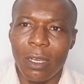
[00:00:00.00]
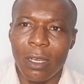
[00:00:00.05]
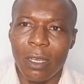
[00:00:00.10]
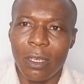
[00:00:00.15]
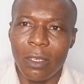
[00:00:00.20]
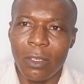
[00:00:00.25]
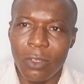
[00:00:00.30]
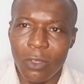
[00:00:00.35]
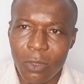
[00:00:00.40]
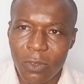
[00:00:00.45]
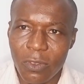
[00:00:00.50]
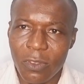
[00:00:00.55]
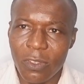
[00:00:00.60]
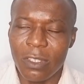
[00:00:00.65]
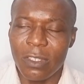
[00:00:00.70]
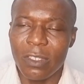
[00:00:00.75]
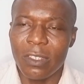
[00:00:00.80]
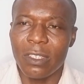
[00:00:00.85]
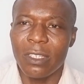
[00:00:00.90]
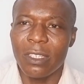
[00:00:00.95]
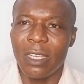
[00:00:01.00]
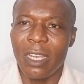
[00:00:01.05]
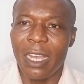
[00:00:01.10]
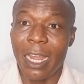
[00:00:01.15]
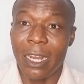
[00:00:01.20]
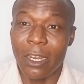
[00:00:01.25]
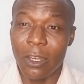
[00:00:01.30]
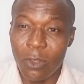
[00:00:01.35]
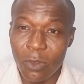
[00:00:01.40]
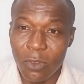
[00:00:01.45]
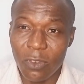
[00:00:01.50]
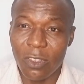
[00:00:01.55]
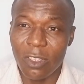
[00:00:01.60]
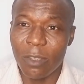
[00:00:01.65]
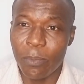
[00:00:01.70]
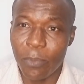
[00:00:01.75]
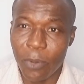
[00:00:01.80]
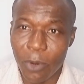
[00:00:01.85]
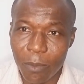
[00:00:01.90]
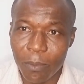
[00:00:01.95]
Use it, and use it
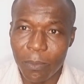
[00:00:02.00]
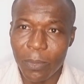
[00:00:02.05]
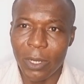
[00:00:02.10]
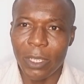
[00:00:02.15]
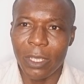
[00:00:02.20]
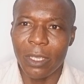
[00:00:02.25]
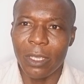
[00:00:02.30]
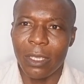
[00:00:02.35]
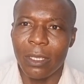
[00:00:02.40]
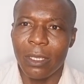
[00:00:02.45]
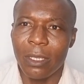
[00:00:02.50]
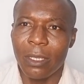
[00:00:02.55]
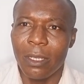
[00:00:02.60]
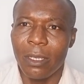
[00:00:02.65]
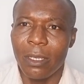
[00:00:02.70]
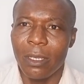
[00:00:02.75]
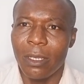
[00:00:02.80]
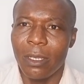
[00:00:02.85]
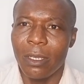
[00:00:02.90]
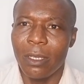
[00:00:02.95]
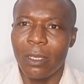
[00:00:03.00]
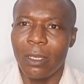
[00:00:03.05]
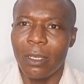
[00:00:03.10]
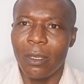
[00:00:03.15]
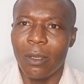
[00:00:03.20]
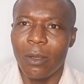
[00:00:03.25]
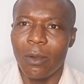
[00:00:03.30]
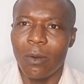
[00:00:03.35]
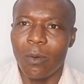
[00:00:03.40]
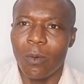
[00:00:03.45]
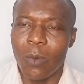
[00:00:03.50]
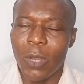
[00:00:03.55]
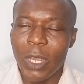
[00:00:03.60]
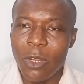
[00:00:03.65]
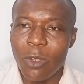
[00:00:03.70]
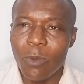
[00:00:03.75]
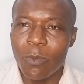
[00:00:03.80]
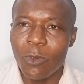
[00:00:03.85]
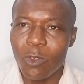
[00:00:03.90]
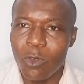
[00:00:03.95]
promptly. When you
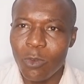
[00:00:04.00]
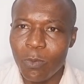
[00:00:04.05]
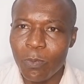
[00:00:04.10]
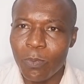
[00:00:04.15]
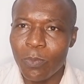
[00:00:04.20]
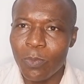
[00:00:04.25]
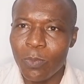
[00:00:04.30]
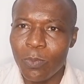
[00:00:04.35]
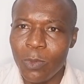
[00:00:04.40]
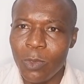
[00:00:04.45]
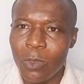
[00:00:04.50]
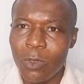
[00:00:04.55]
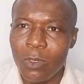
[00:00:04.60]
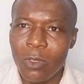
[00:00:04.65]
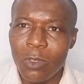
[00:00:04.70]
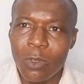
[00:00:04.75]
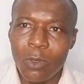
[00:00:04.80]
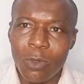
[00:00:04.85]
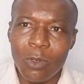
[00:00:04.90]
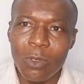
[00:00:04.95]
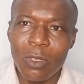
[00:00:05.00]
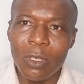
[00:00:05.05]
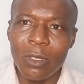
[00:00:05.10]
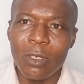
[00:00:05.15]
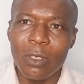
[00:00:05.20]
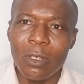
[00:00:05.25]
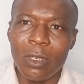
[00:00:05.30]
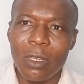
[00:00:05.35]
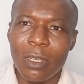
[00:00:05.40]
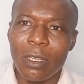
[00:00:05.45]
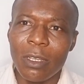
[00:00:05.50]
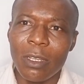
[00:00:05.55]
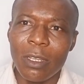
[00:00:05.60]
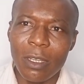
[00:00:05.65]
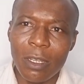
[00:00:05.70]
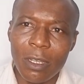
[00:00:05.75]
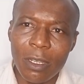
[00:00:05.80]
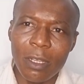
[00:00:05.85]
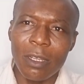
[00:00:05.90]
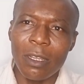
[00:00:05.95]
do
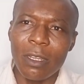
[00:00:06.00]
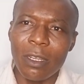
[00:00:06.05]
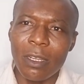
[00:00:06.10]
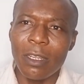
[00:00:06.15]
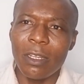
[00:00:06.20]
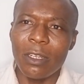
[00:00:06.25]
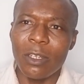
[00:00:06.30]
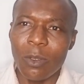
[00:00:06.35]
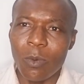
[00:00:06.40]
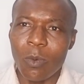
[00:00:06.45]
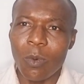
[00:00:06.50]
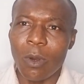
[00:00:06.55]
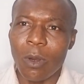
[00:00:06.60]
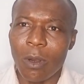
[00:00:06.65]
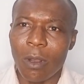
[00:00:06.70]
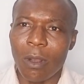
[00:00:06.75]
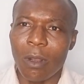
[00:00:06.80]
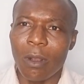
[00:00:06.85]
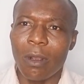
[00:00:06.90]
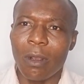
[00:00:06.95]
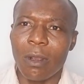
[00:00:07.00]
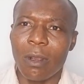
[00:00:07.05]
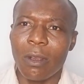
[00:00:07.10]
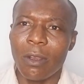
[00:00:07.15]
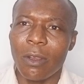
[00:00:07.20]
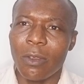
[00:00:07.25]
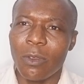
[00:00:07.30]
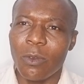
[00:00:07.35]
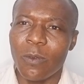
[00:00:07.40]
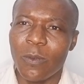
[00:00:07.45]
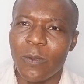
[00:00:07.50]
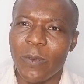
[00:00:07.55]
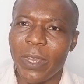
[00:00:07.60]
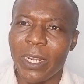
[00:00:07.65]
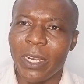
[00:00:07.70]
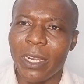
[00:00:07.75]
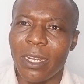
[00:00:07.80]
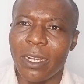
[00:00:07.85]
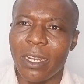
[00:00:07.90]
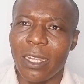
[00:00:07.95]
the work, you find
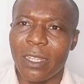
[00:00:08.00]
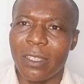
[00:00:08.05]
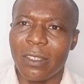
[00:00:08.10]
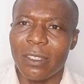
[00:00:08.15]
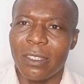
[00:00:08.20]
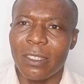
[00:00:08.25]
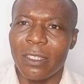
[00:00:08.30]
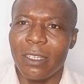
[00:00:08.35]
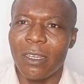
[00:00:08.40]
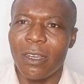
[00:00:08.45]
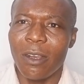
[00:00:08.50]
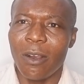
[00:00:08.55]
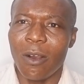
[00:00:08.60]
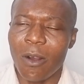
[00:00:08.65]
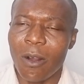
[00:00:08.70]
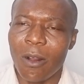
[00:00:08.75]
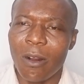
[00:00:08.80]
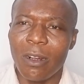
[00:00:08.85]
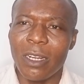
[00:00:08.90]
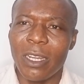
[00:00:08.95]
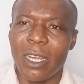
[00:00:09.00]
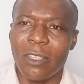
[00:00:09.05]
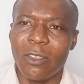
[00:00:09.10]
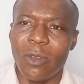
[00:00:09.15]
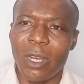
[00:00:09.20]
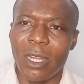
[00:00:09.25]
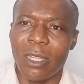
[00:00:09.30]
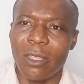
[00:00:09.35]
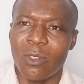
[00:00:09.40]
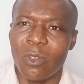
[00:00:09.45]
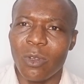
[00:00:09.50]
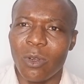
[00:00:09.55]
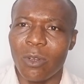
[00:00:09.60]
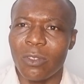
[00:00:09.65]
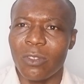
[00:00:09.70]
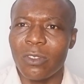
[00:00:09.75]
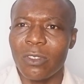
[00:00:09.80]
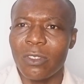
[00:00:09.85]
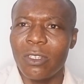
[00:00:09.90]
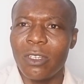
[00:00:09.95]
out that all that you are taught,
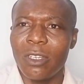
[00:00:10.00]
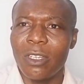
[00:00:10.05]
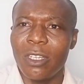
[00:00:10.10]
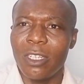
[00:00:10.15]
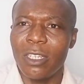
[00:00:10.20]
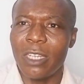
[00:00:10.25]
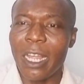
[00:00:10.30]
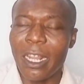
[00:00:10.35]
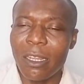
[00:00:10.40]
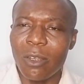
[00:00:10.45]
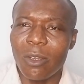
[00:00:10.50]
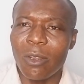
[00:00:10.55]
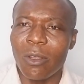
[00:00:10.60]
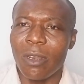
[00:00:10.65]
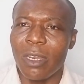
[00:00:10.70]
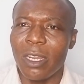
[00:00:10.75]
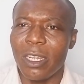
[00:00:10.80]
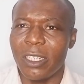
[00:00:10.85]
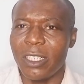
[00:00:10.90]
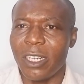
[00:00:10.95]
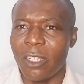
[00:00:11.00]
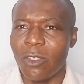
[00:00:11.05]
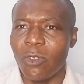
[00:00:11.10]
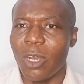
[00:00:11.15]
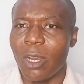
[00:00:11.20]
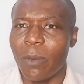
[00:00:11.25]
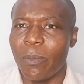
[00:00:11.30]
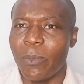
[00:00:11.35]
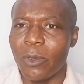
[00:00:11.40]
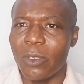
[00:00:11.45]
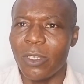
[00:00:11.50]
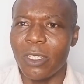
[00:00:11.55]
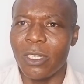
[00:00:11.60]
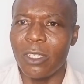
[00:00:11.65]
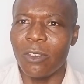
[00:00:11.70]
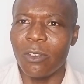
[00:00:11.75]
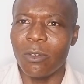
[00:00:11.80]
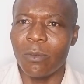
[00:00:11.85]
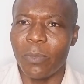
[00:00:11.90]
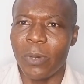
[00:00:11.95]
that knowledge that you are putting into
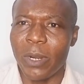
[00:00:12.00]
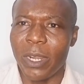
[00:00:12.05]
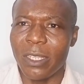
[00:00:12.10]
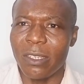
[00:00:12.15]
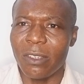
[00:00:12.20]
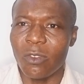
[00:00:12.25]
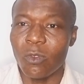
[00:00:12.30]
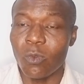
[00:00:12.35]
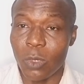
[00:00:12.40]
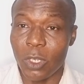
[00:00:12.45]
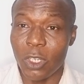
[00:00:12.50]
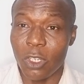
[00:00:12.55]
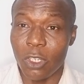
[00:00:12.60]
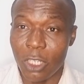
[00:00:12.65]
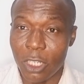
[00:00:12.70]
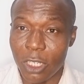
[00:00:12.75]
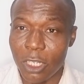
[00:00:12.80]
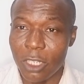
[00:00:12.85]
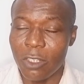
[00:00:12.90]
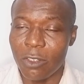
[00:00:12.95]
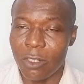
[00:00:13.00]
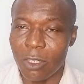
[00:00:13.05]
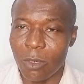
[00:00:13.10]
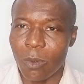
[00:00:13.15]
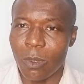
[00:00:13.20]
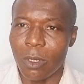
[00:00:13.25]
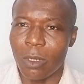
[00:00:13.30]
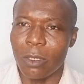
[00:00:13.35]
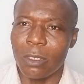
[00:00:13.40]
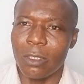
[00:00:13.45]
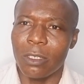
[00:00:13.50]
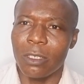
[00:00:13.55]
practice, will yield reward.